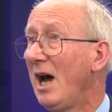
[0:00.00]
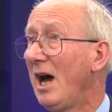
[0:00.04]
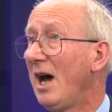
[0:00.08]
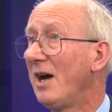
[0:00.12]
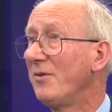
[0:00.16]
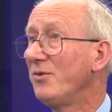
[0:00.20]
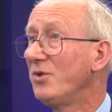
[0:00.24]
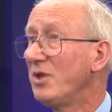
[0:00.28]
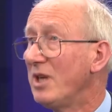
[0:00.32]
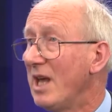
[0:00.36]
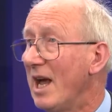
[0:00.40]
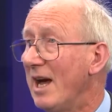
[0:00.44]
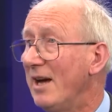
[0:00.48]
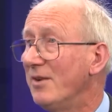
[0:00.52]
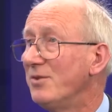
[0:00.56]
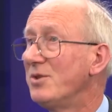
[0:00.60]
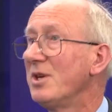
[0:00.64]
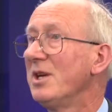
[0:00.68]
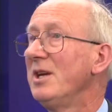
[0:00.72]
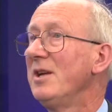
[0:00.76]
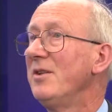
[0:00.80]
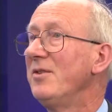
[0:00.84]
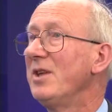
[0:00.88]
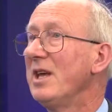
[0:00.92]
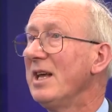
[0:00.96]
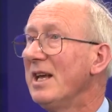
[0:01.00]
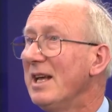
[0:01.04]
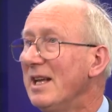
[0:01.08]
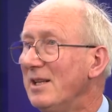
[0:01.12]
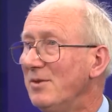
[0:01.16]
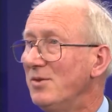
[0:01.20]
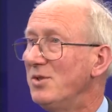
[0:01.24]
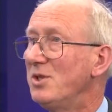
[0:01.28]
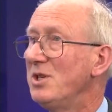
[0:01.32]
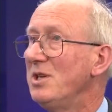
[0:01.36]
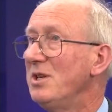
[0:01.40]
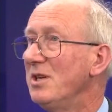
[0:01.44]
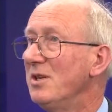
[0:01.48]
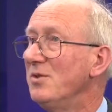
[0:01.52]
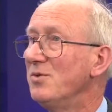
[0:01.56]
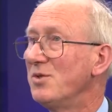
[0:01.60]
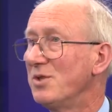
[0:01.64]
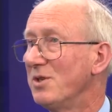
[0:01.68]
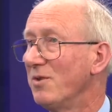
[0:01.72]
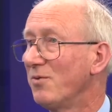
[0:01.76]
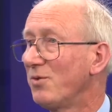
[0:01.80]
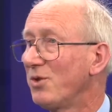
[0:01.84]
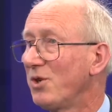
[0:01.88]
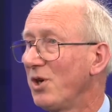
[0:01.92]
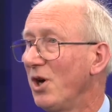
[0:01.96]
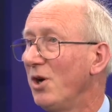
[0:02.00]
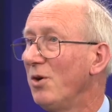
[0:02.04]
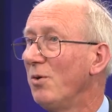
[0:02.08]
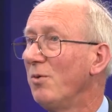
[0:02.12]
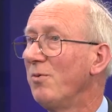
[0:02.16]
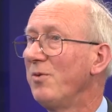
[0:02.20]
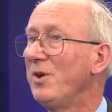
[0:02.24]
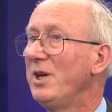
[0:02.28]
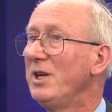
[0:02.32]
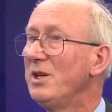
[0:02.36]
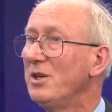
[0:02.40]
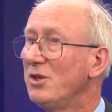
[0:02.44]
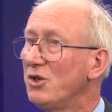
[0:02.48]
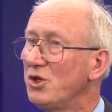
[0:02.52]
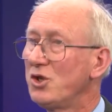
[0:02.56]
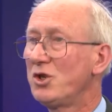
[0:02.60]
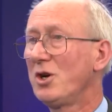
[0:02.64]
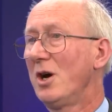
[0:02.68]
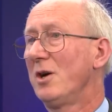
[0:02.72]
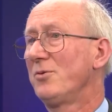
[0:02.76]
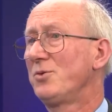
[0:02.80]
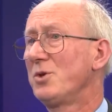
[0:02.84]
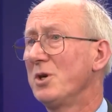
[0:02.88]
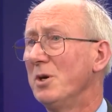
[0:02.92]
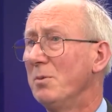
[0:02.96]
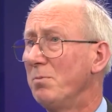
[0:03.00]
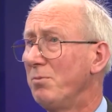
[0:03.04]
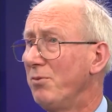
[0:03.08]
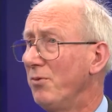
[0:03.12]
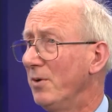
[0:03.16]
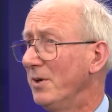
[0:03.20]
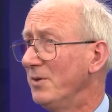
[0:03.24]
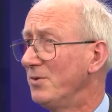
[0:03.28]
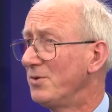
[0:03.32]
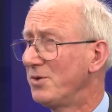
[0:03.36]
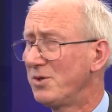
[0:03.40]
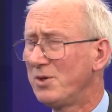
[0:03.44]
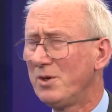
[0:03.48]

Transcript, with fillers: and yet the incidence of but, COVID shot upwards.